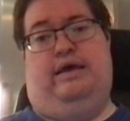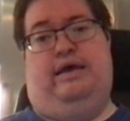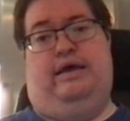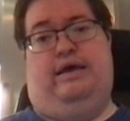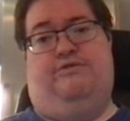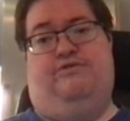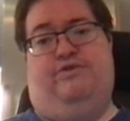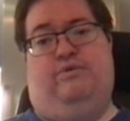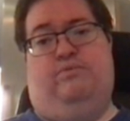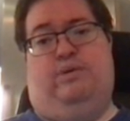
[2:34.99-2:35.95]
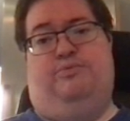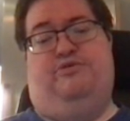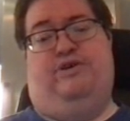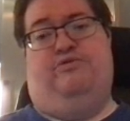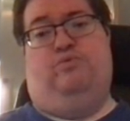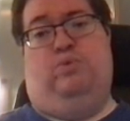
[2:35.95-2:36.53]
x
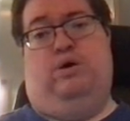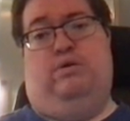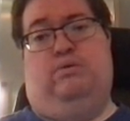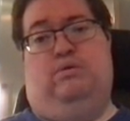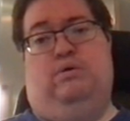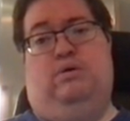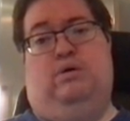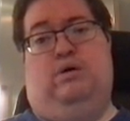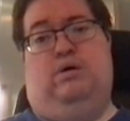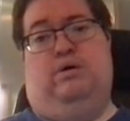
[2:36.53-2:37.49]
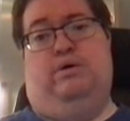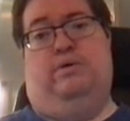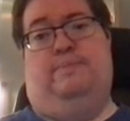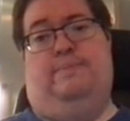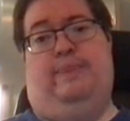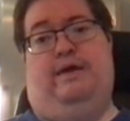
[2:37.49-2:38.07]
represents one
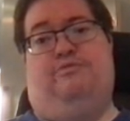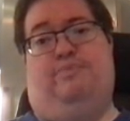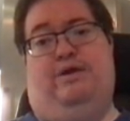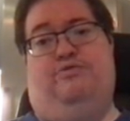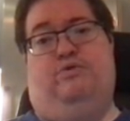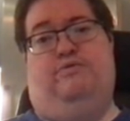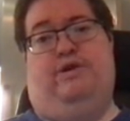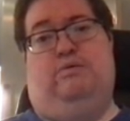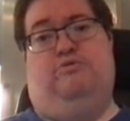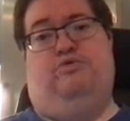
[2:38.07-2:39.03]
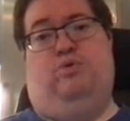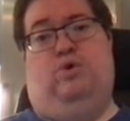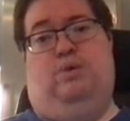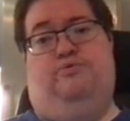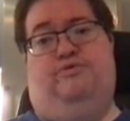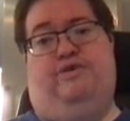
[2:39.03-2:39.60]
explanatory variable, so all
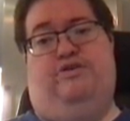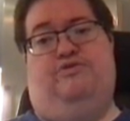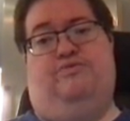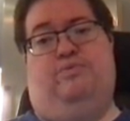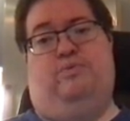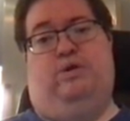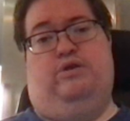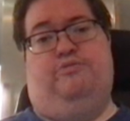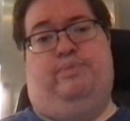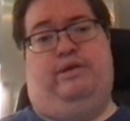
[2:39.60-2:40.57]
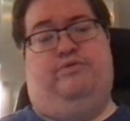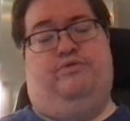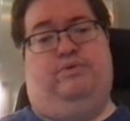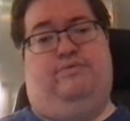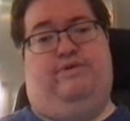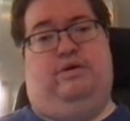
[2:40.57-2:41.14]
observations from one explanatory
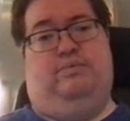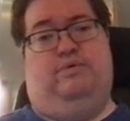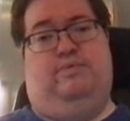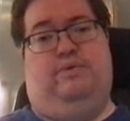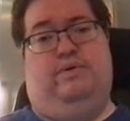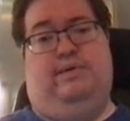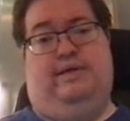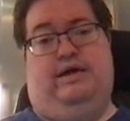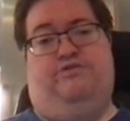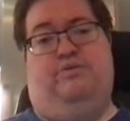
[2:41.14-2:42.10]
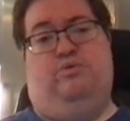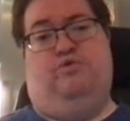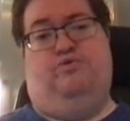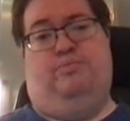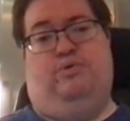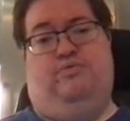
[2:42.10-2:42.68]
variable. The same goes for
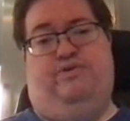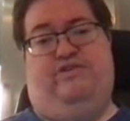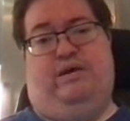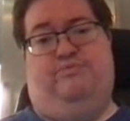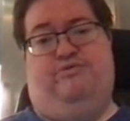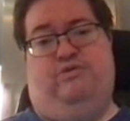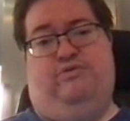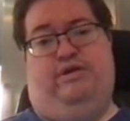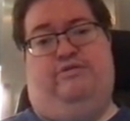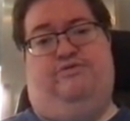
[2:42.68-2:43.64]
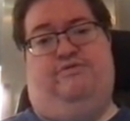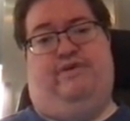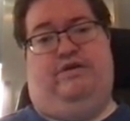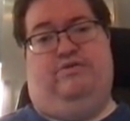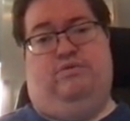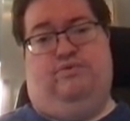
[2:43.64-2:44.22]
boldface epsilon, that is the
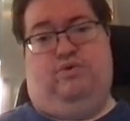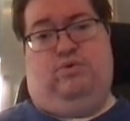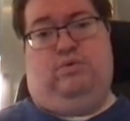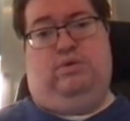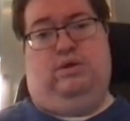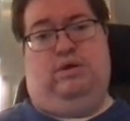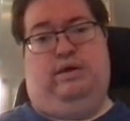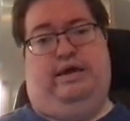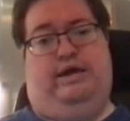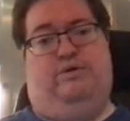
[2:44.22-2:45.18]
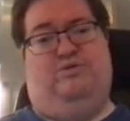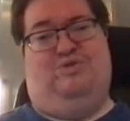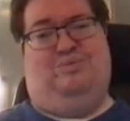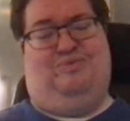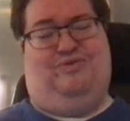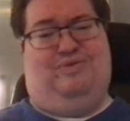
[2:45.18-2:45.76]
vector of all error
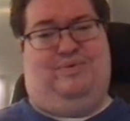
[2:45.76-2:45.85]
terms.